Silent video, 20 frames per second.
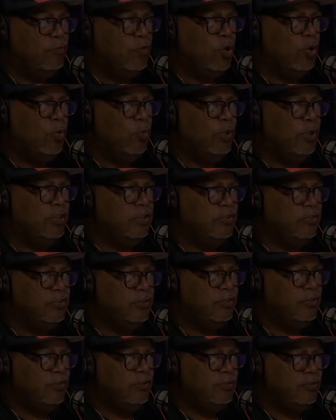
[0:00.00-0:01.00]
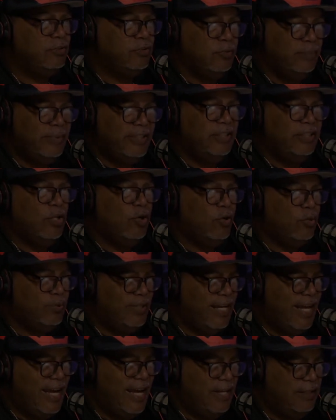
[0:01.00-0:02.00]
what is to be known
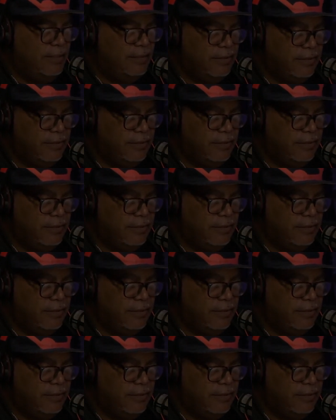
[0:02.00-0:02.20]
as